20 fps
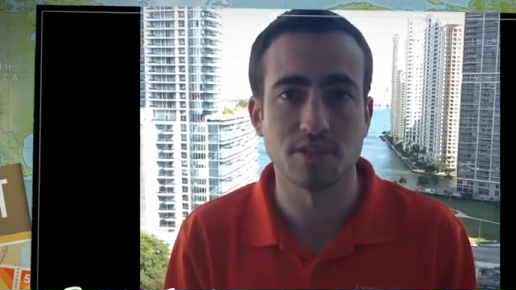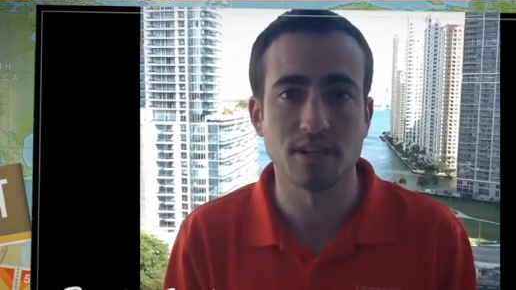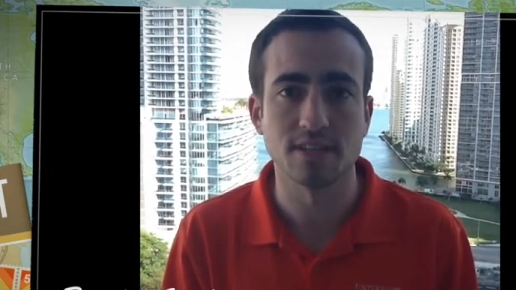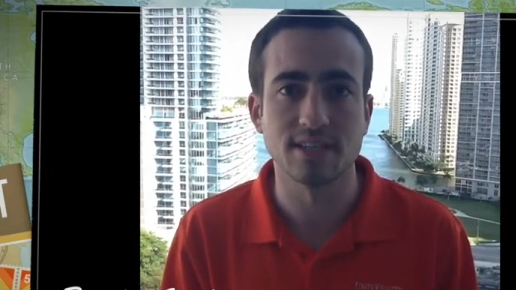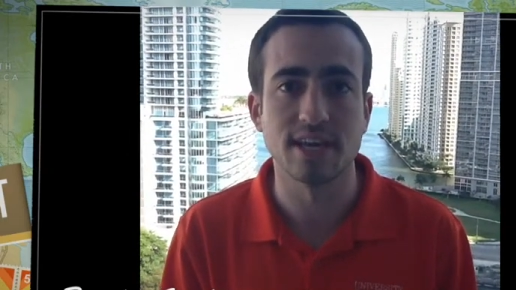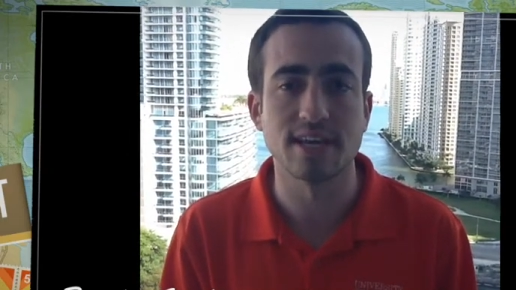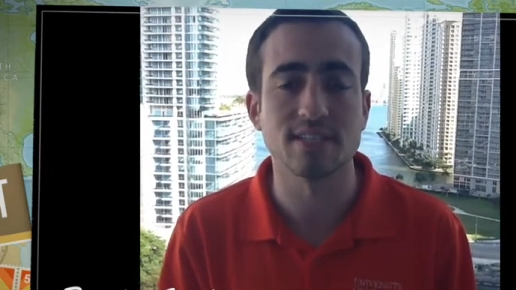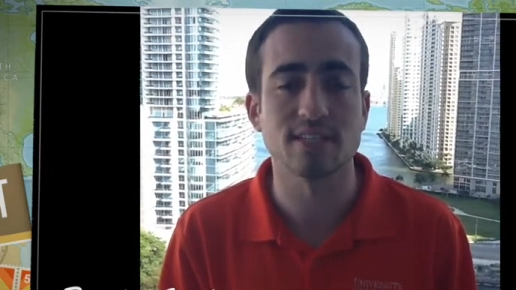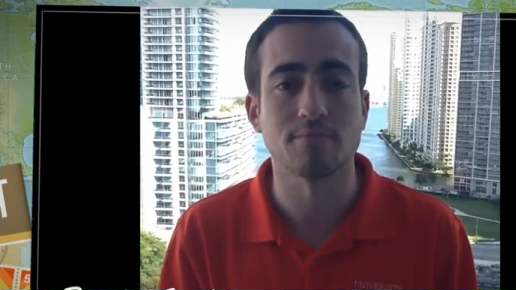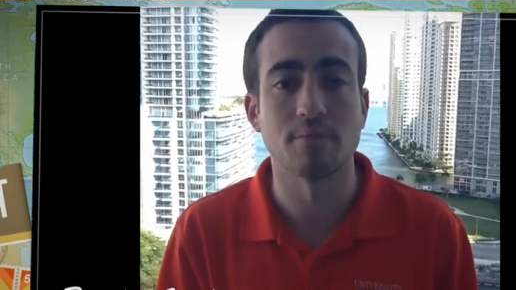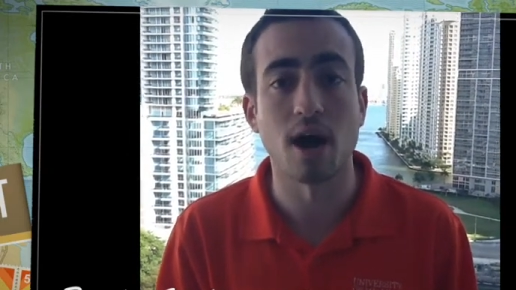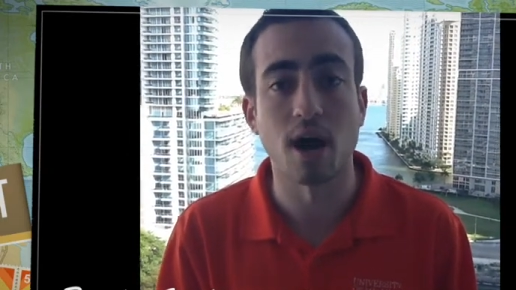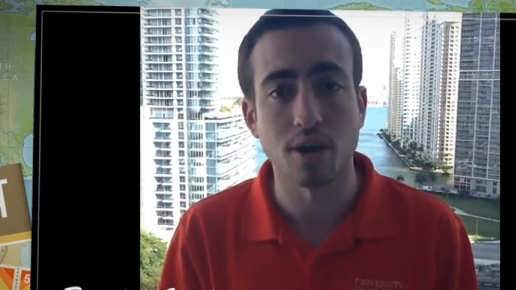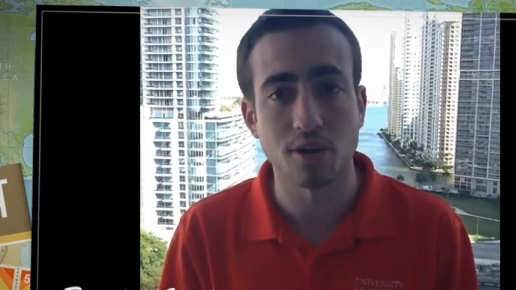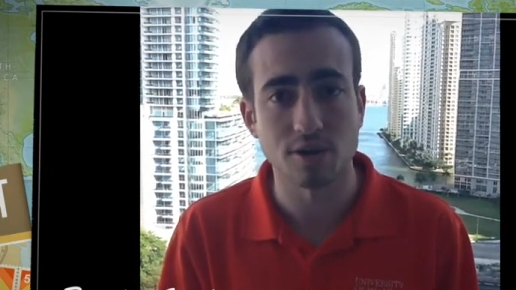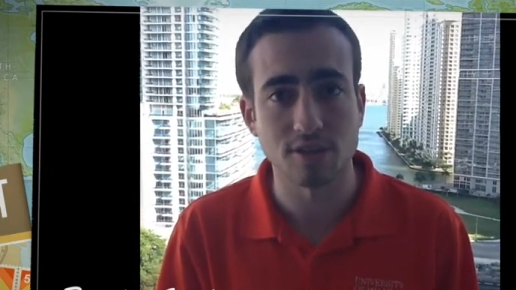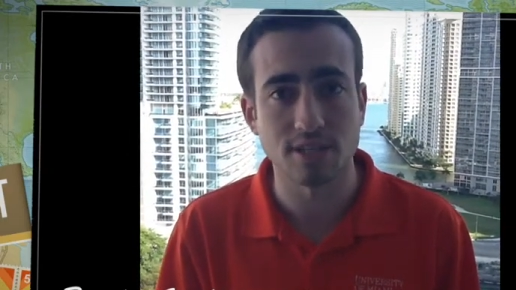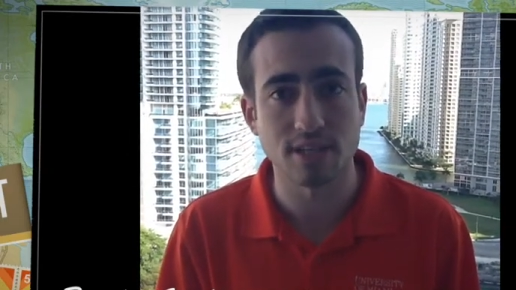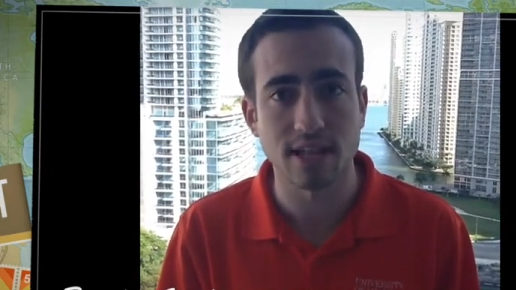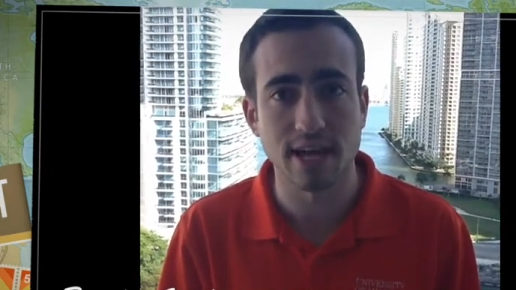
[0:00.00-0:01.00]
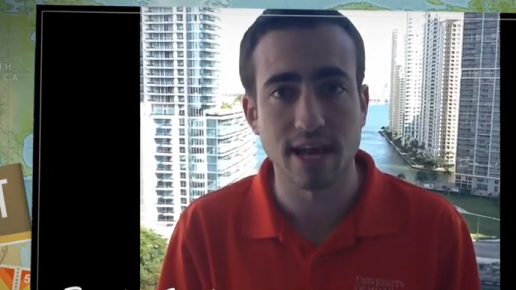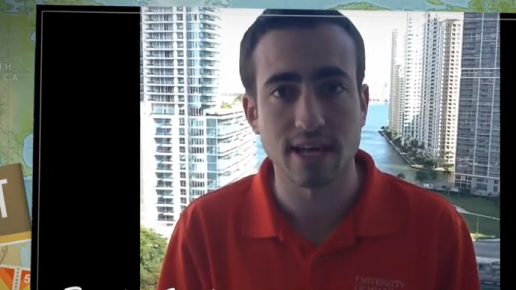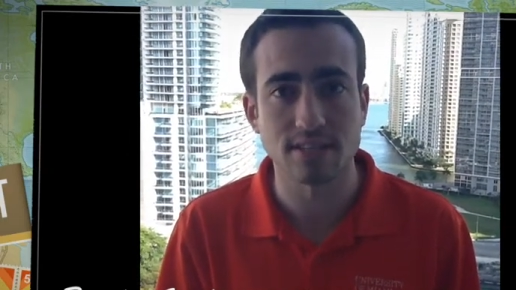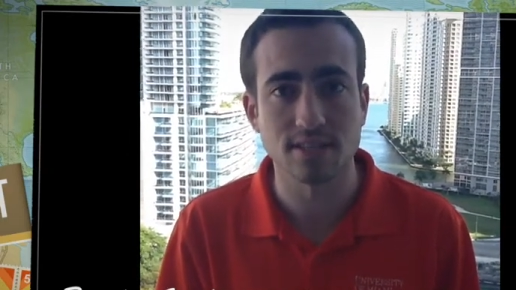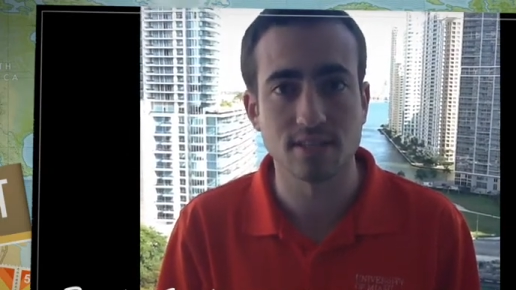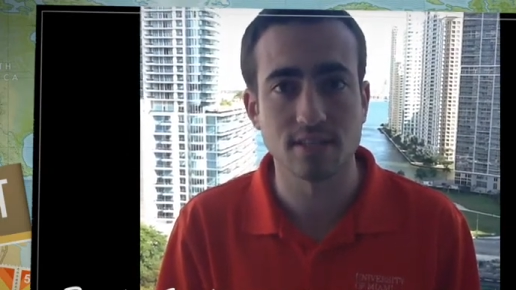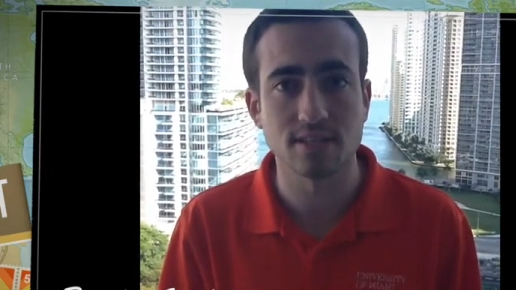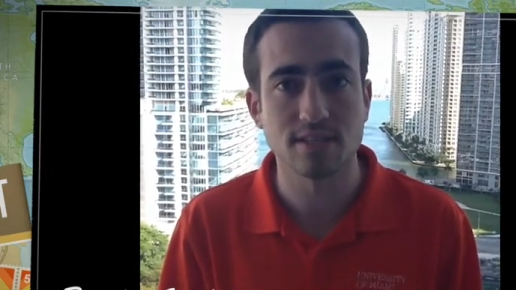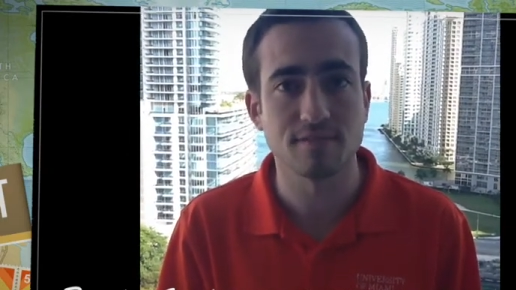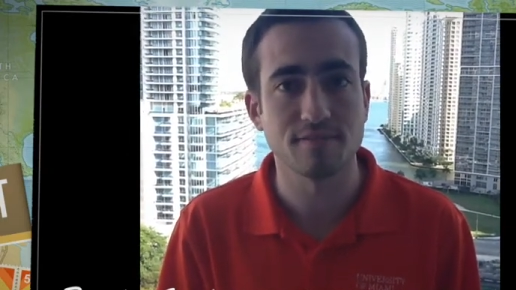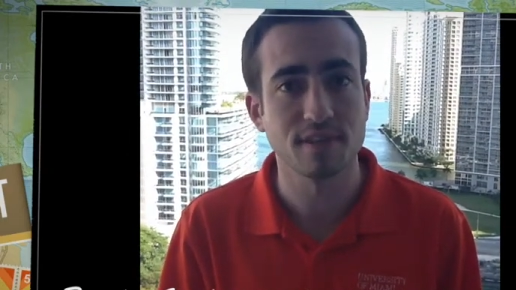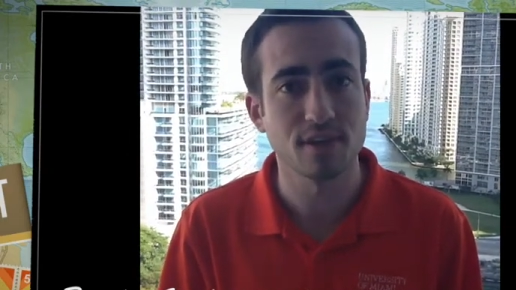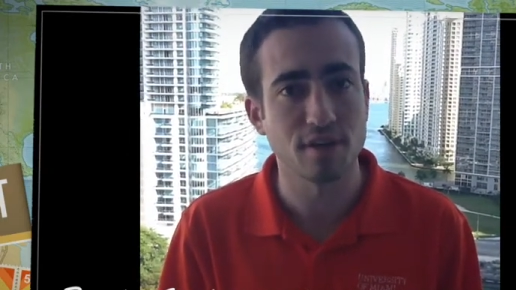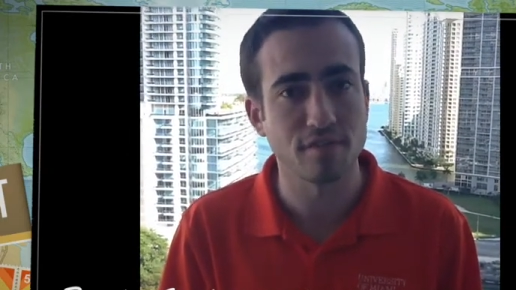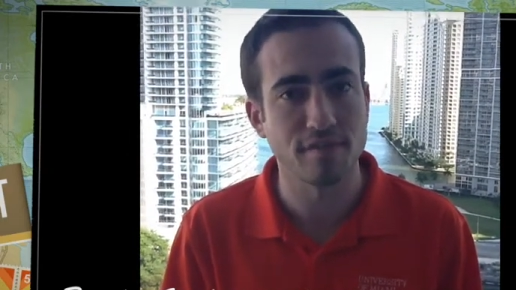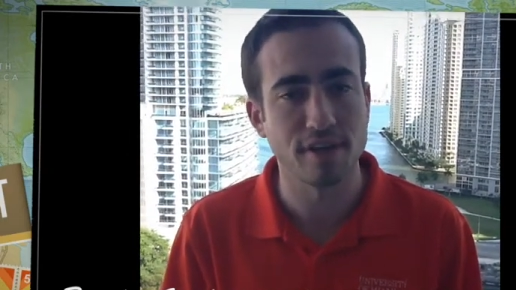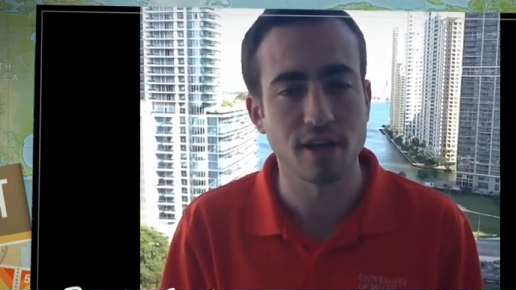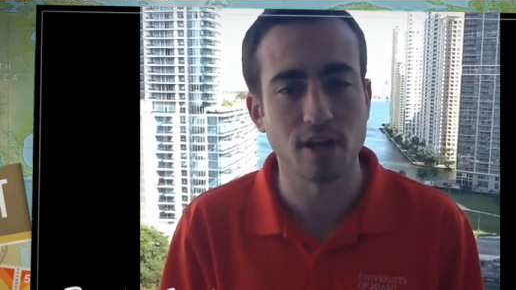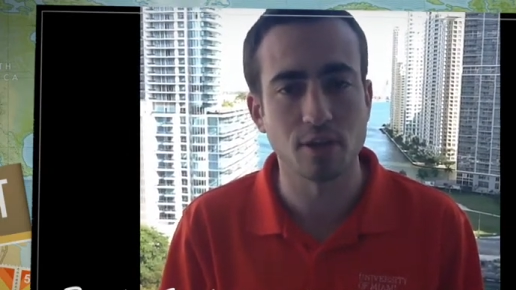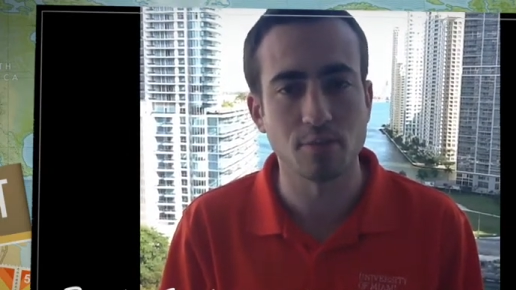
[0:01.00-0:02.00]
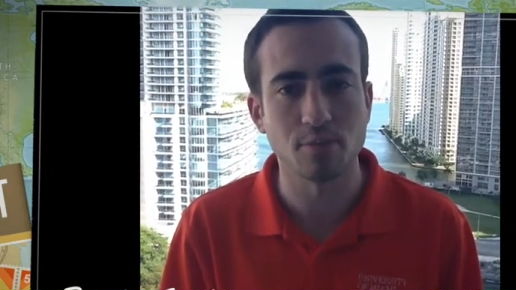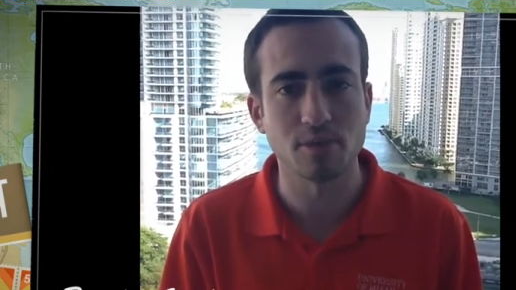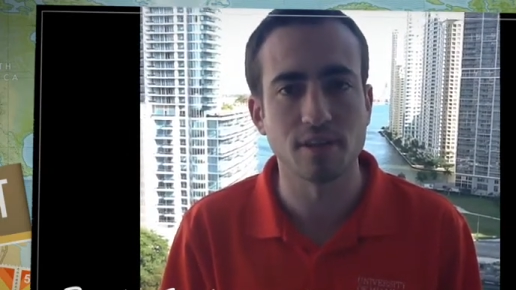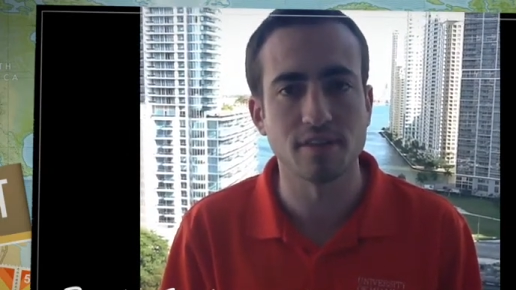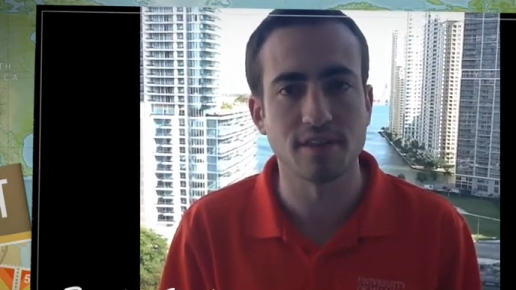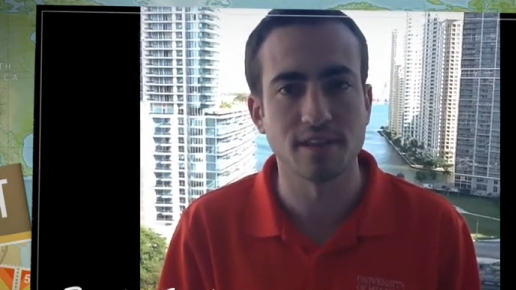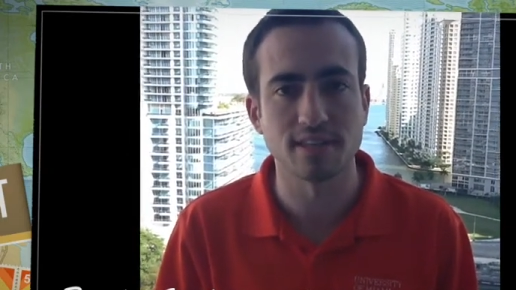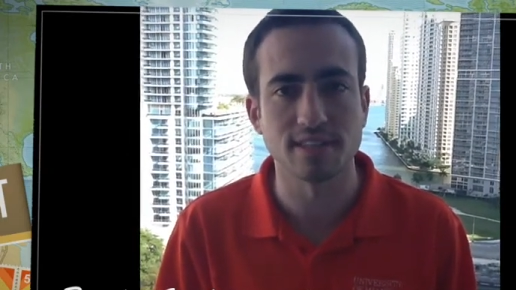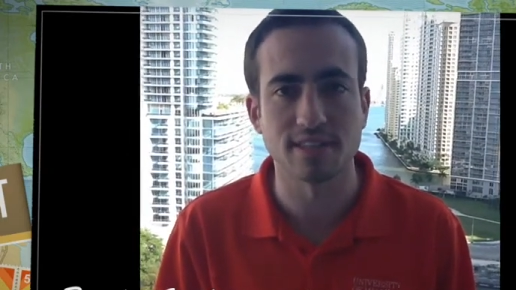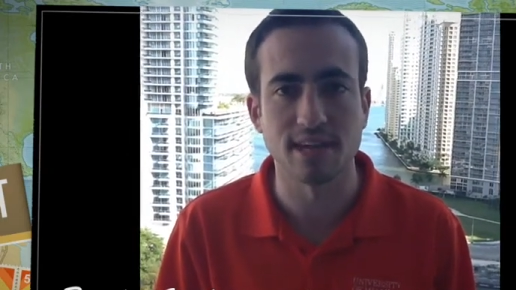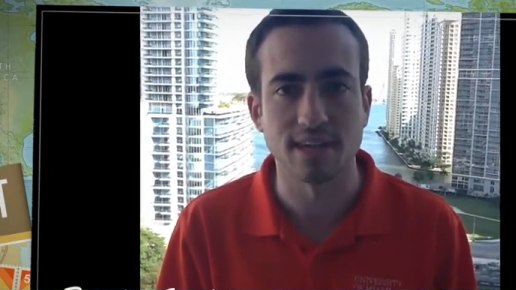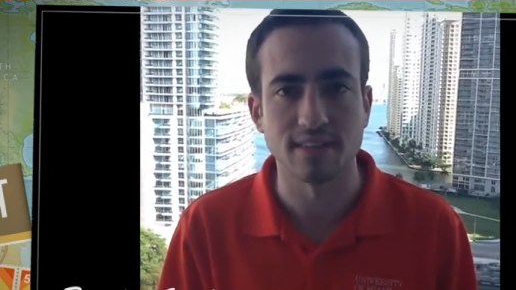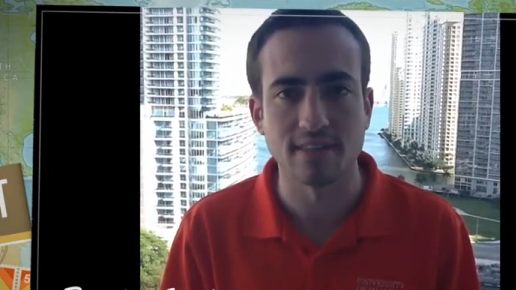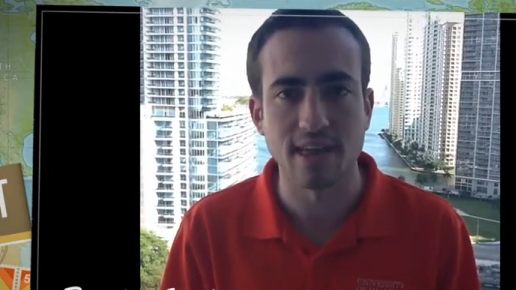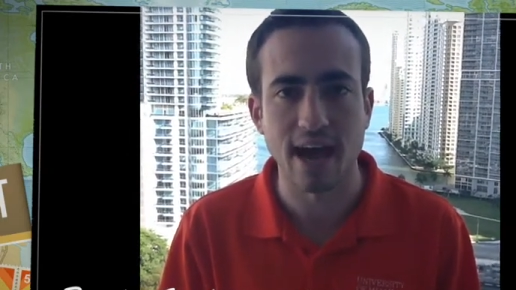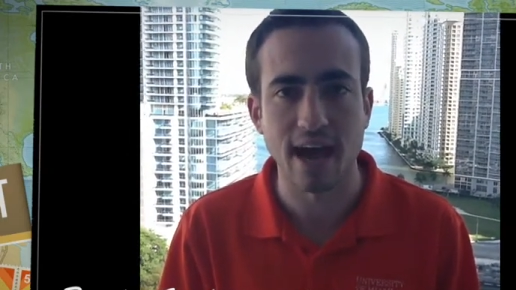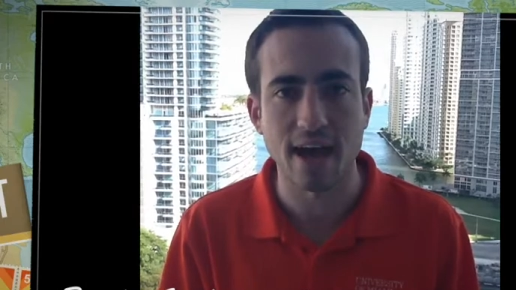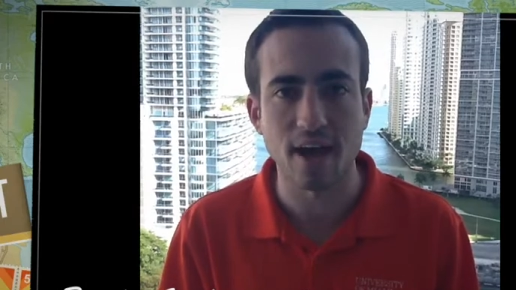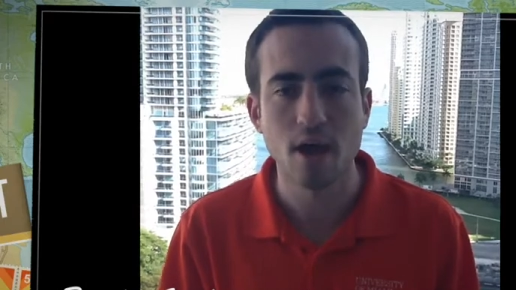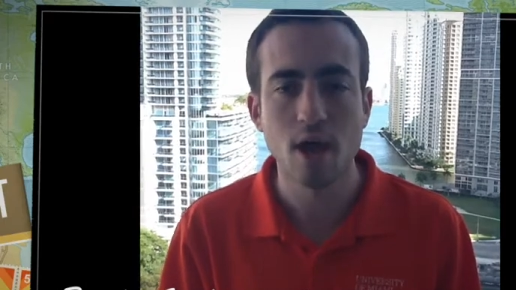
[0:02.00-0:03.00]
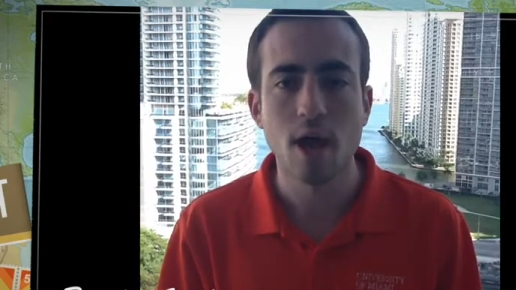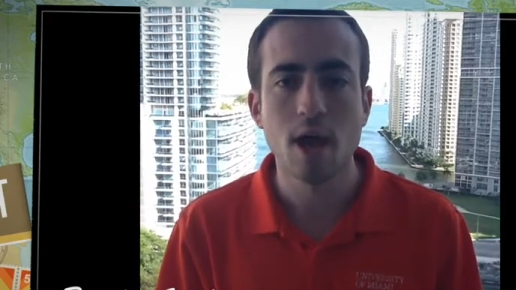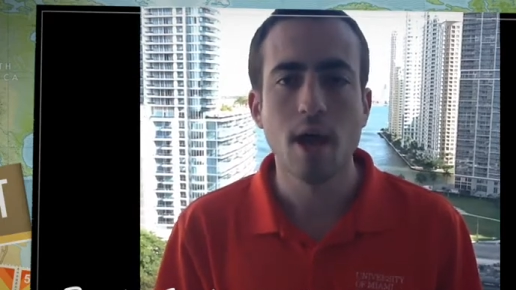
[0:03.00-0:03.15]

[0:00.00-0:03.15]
they take some honors classes if they're available and things like that.